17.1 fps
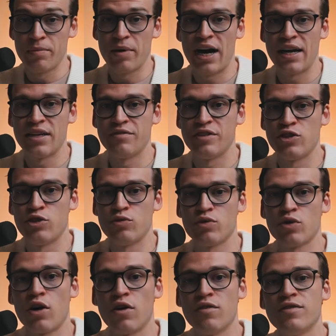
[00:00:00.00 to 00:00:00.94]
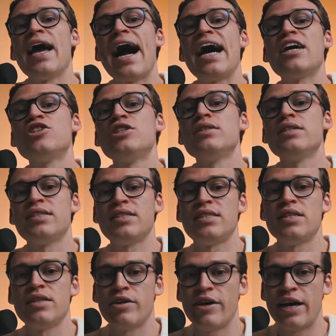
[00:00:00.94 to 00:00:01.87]
behind Davinci Resolve, they actually
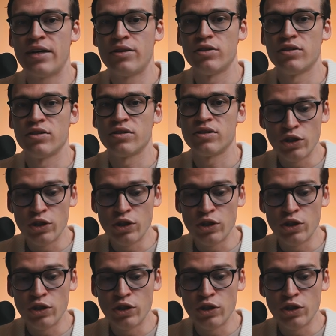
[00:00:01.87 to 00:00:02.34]
listen to their editors.